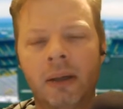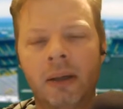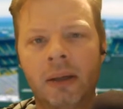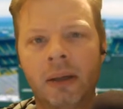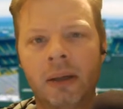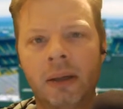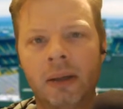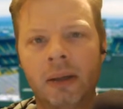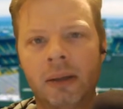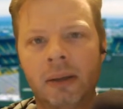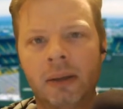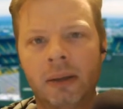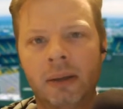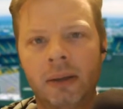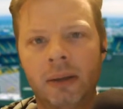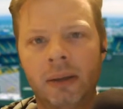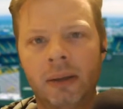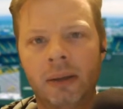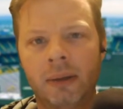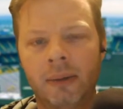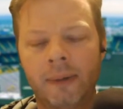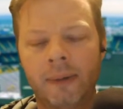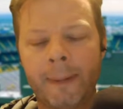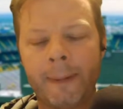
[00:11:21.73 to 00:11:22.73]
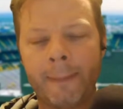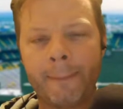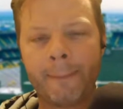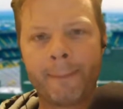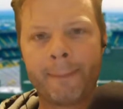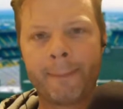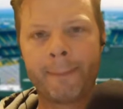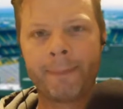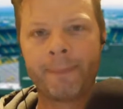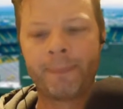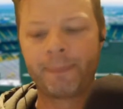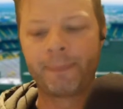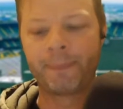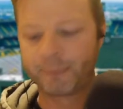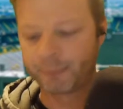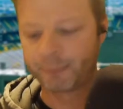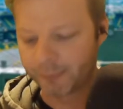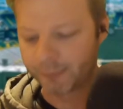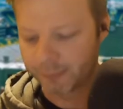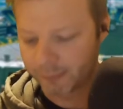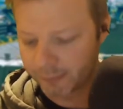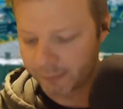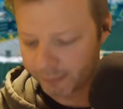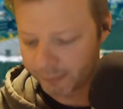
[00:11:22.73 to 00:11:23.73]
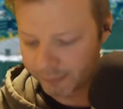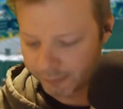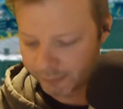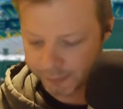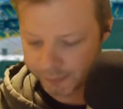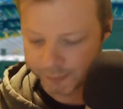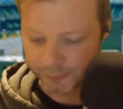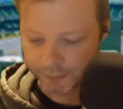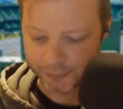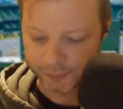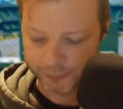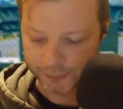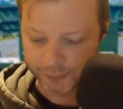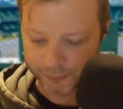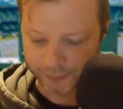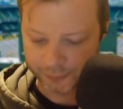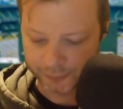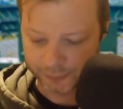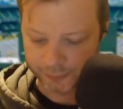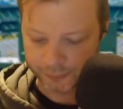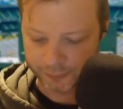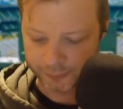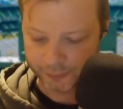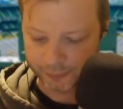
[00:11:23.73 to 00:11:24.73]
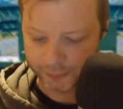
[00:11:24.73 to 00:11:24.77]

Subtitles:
[no speech]